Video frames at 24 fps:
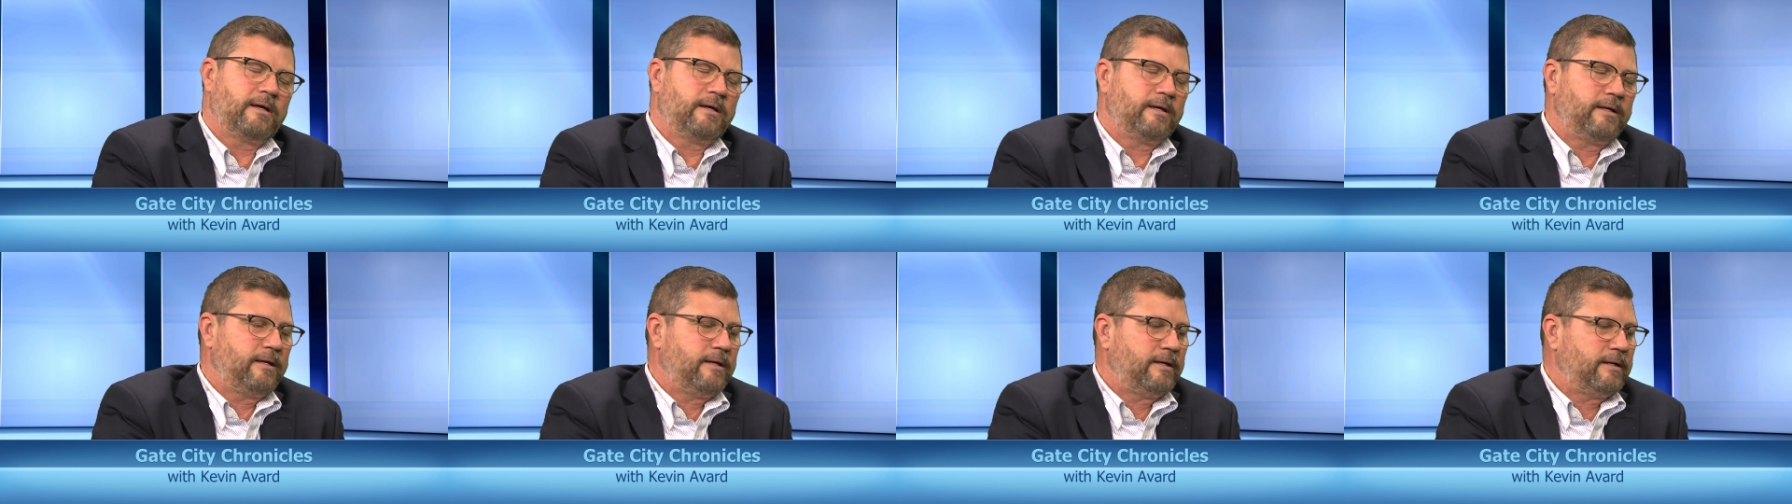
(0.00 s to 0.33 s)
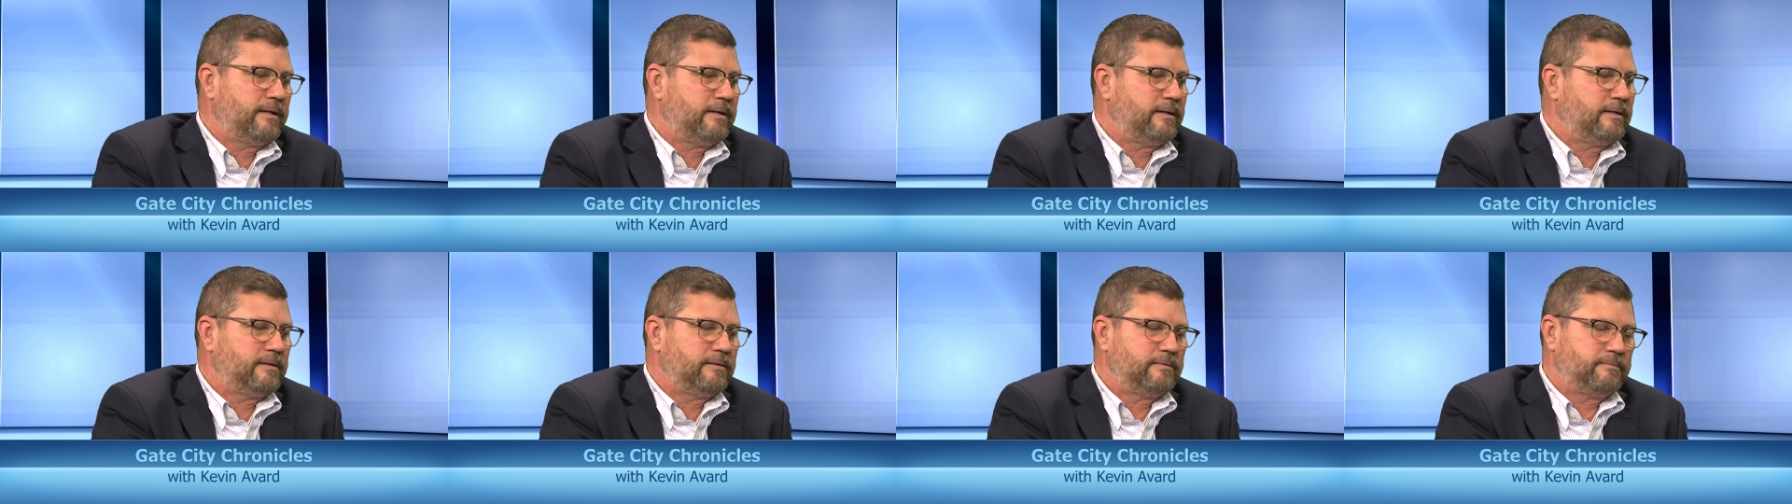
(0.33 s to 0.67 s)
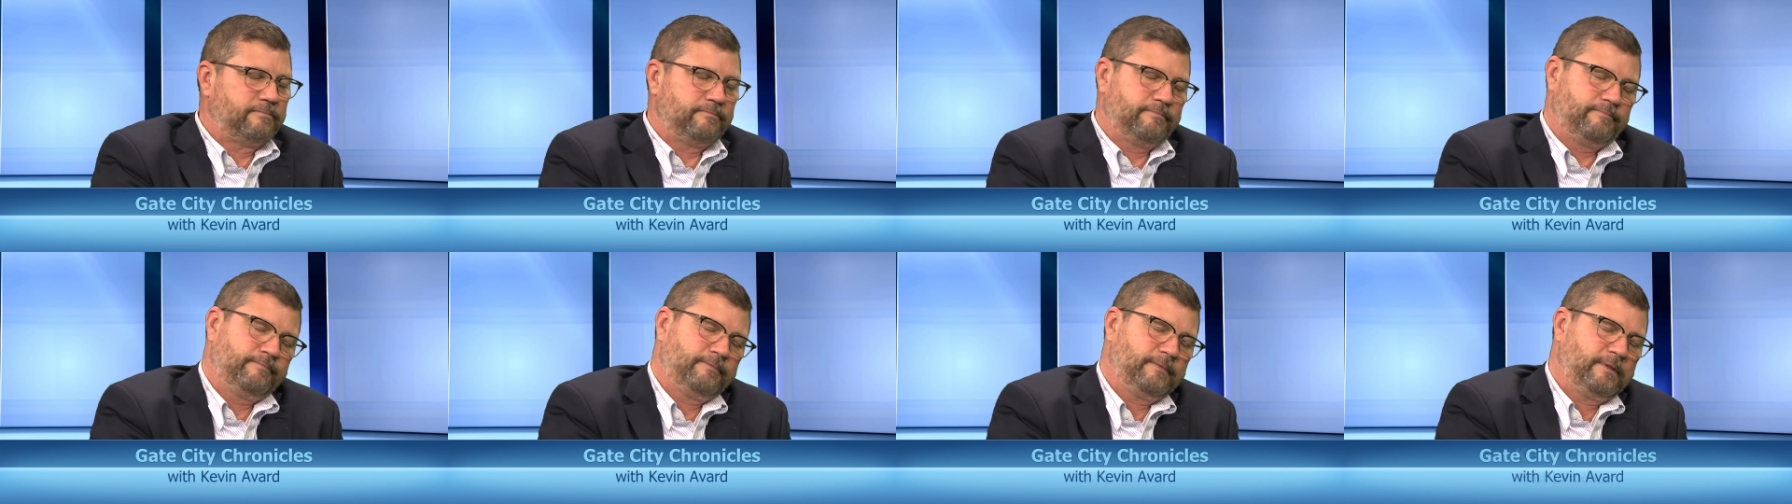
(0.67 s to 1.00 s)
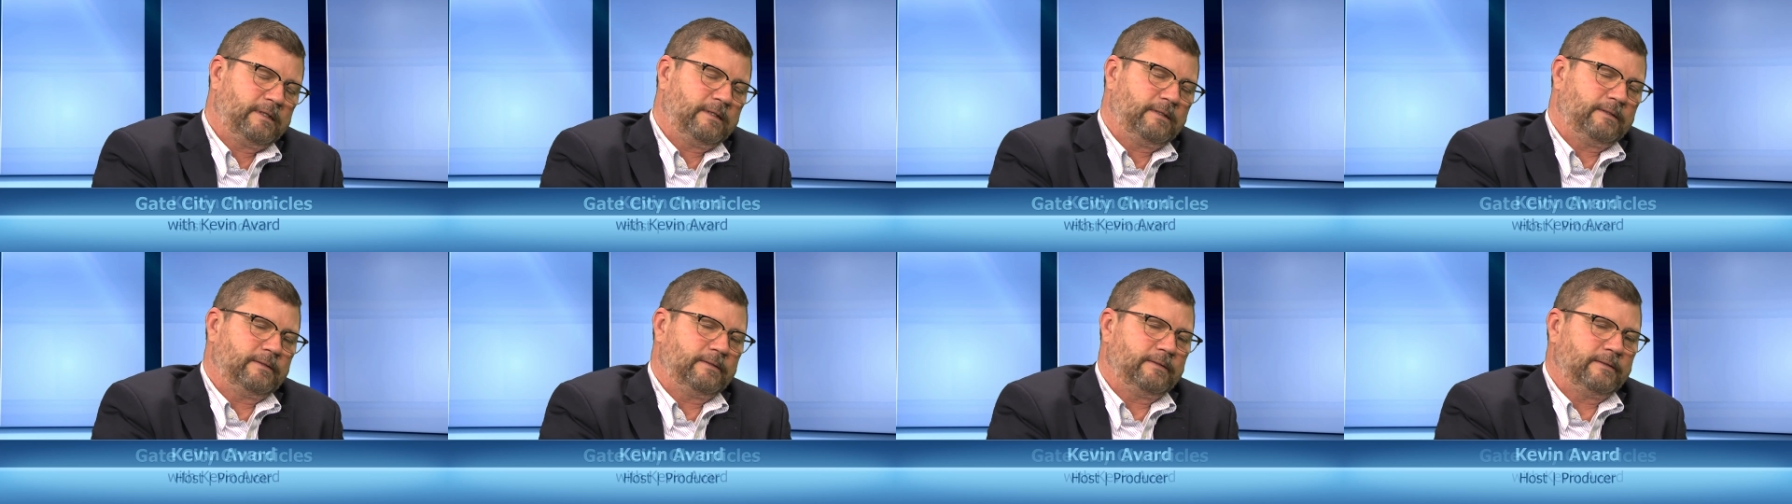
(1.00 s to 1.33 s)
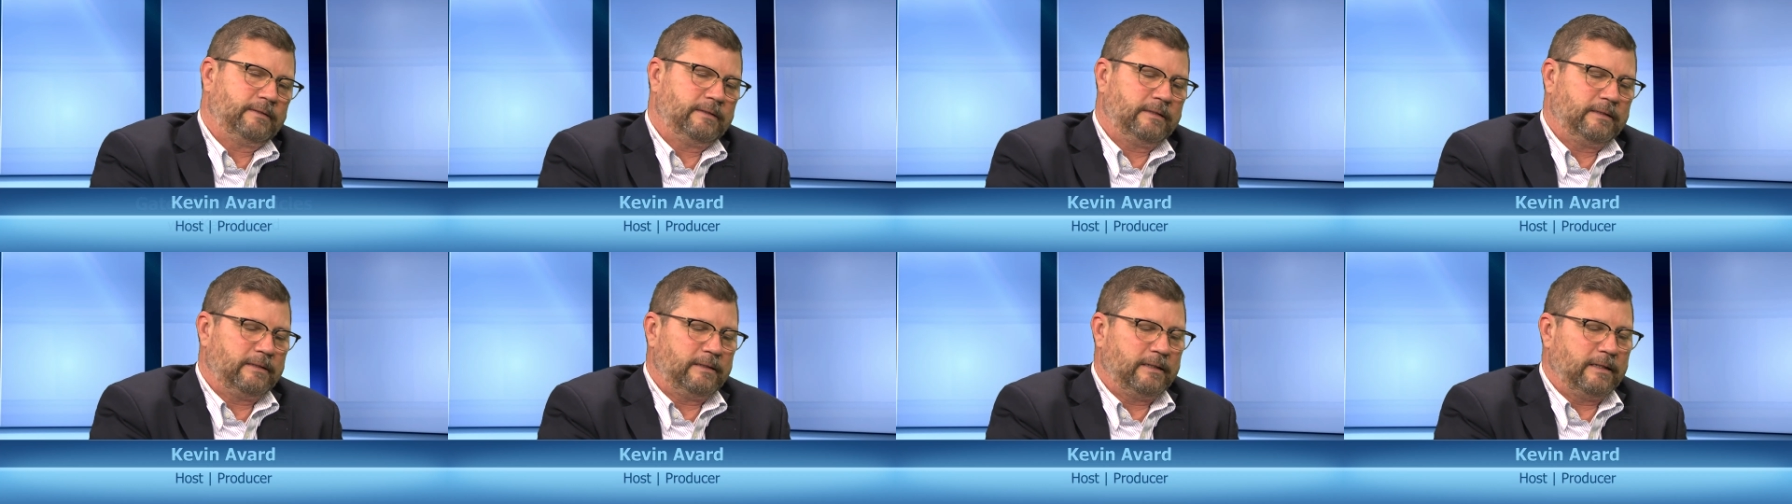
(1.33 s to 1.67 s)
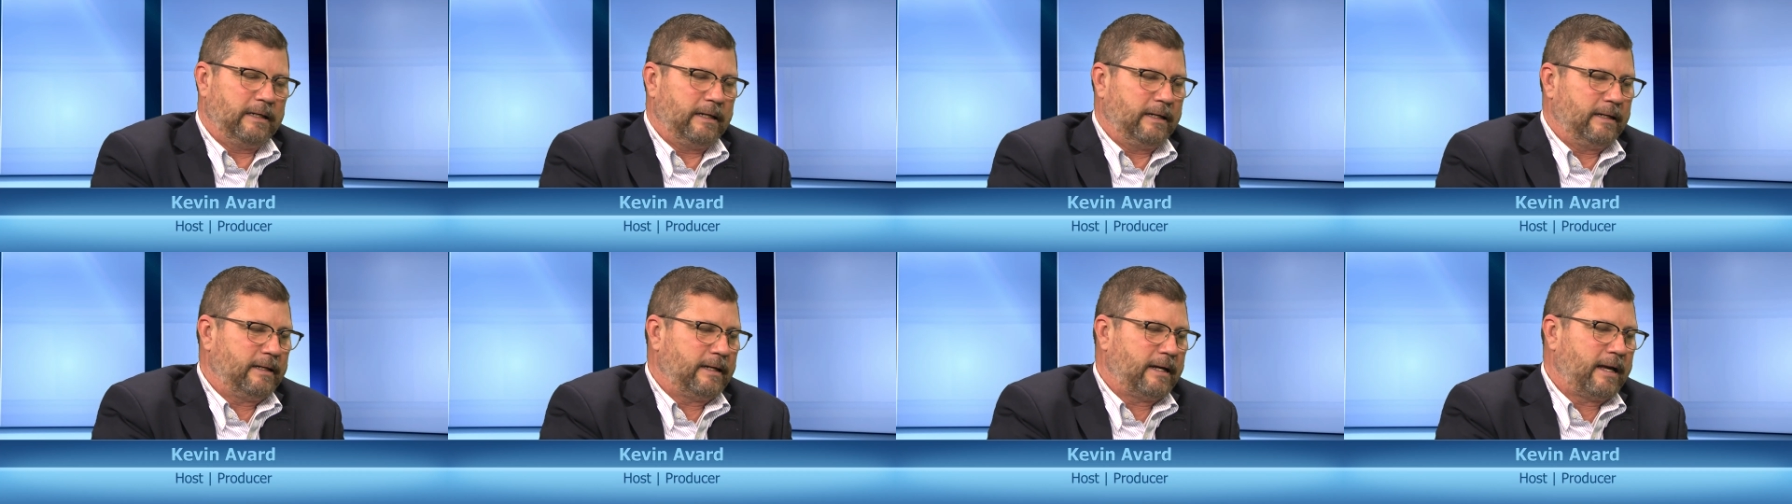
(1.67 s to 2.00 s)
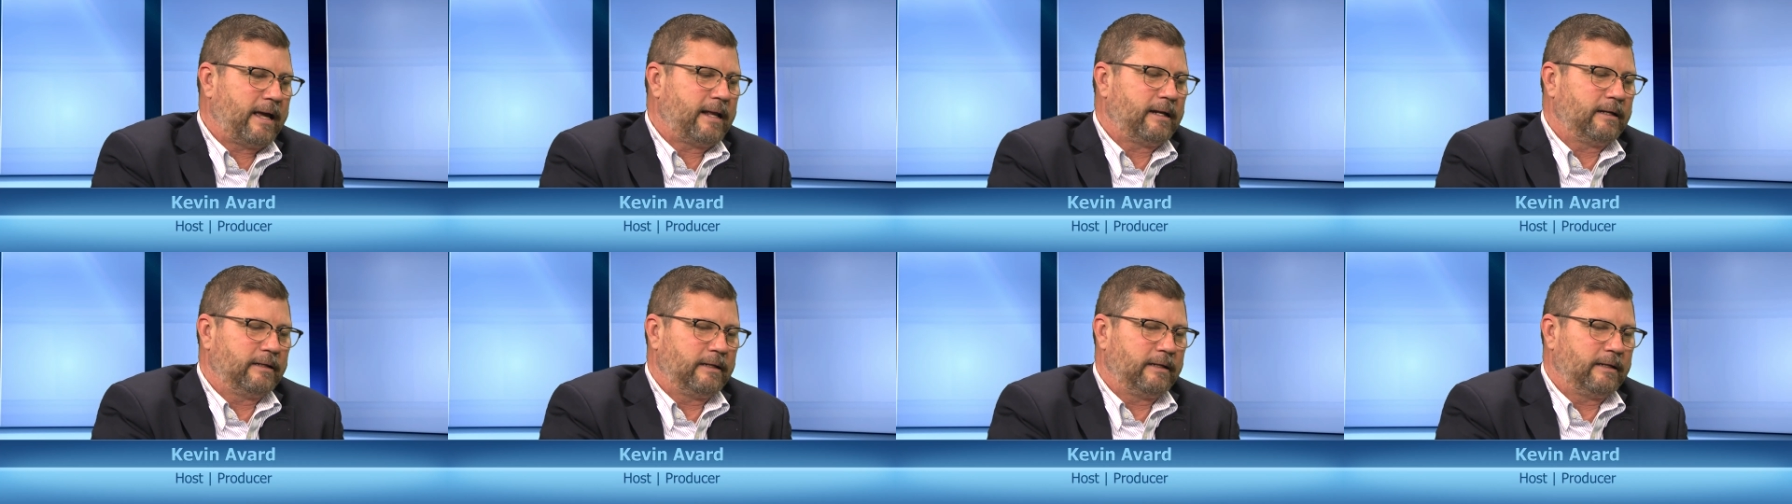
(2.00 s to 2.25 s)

I had